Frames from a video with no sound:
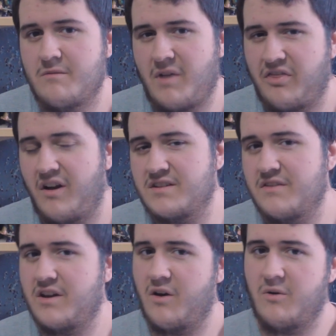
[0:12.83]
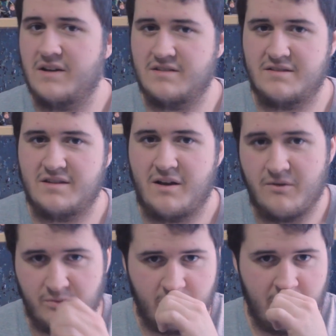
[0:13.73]
My thoughts on the OS
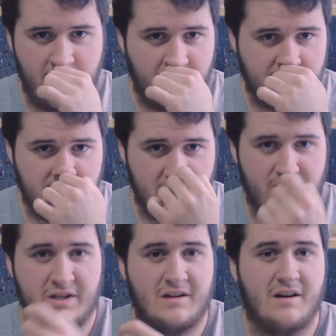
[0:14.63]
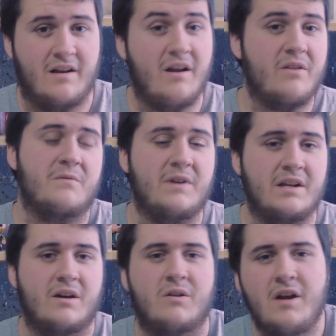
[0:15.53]
itself would be better served in another
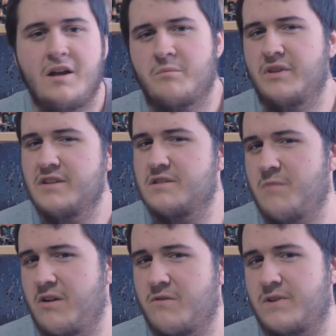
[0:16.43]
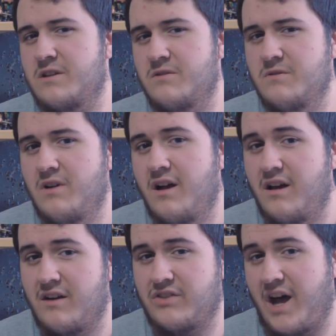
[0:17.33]
video, but this is my review
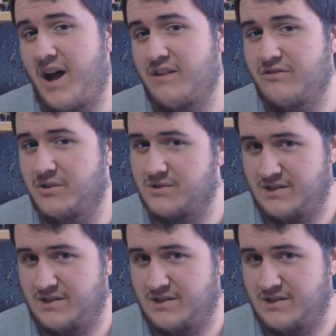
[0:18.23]
of the iPhone